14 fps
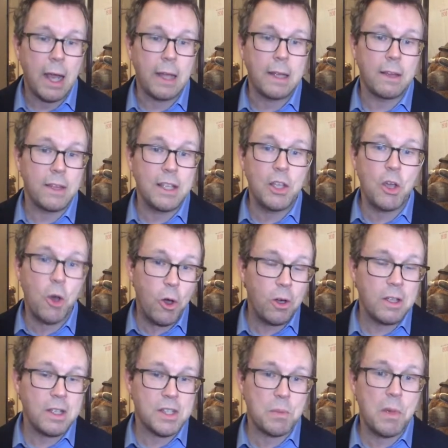And I think the
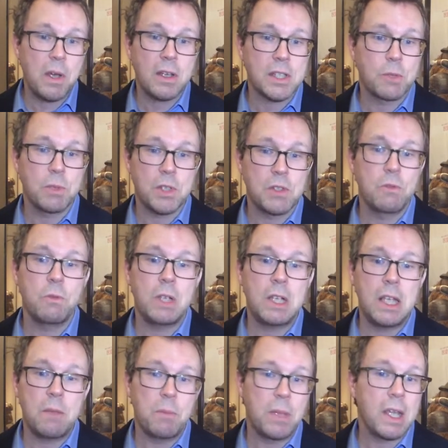earliest mask was
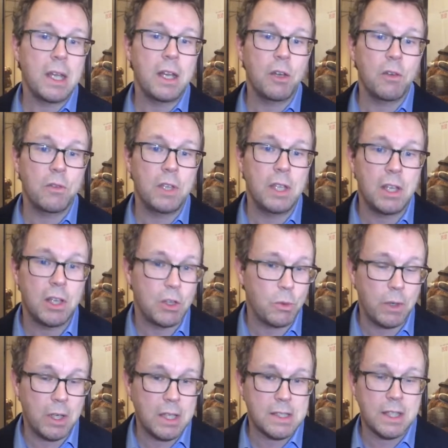really beginning of the
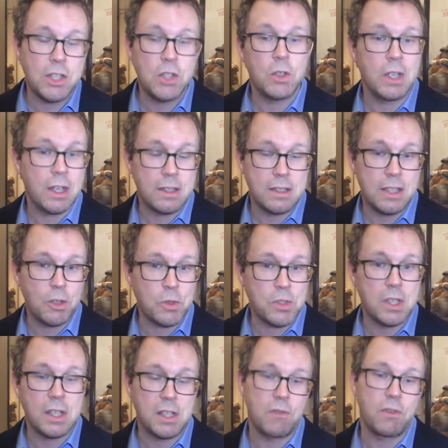20th century,
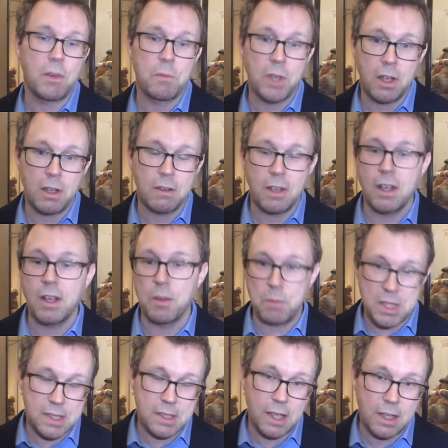1906, if I'm not
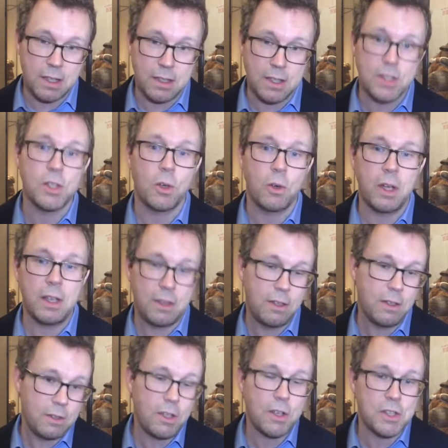mistaken. So it
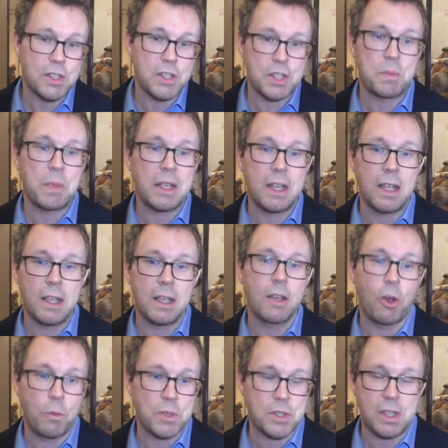does span
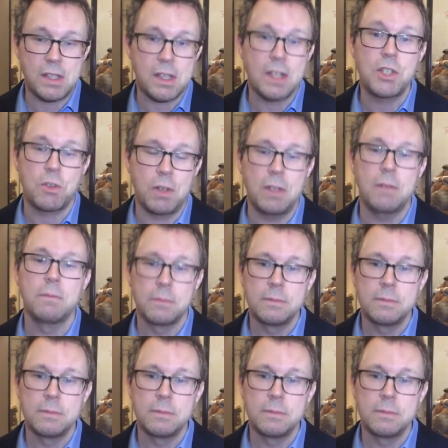almost a century.